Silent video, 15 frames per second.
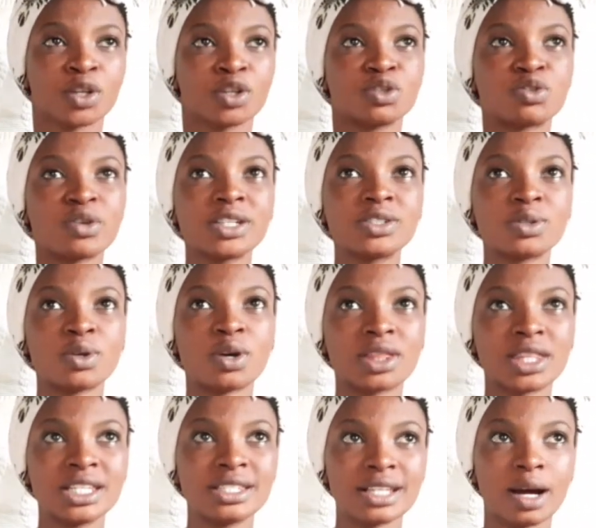Try to talk
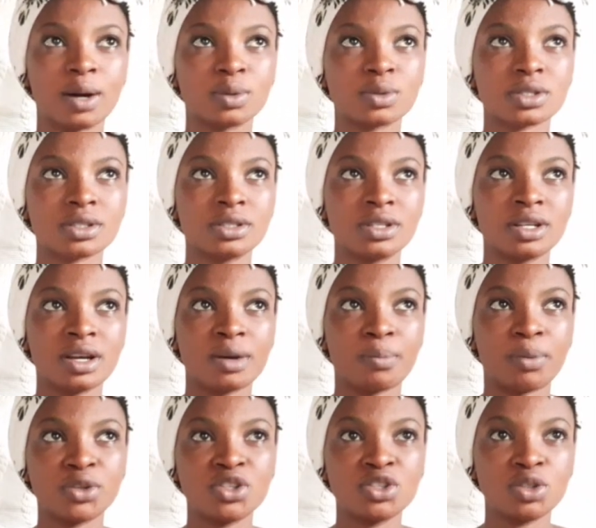things out.
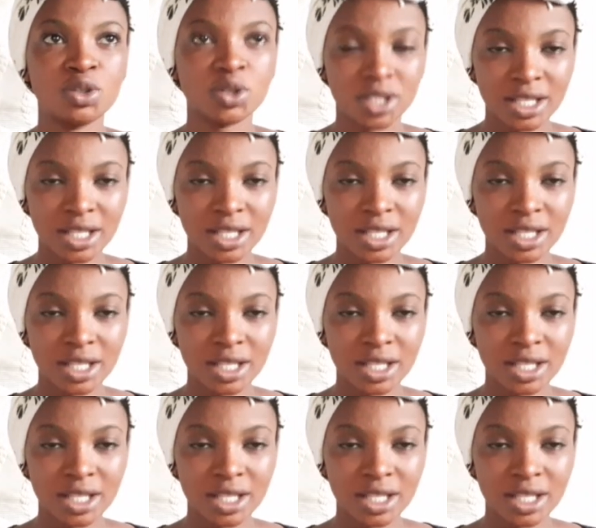But you